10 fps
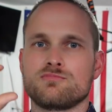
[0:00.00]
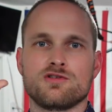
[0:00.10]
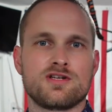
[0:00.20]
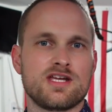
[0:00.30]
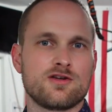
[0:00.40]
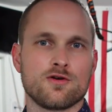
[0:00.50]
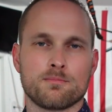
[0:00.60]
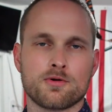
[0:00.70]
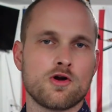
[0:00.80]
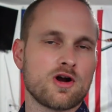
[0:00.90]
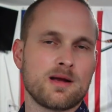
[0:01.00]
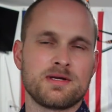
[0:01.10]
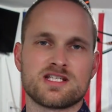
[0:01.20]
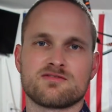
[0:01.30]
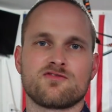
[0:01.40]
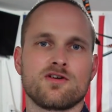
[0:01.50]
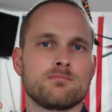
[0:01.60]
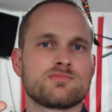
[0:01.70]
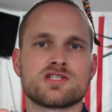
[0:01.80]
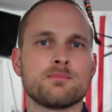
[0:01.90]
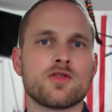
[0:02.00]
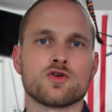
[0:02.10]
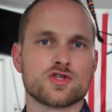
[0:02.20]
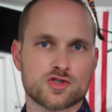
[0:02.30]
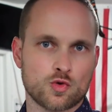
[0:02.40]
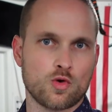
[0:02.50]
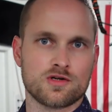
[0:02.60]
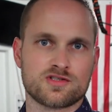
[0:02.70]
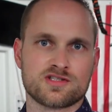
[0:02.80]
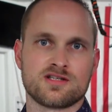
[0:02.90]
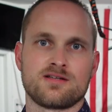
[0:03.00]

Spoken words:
You get your programming from some other source.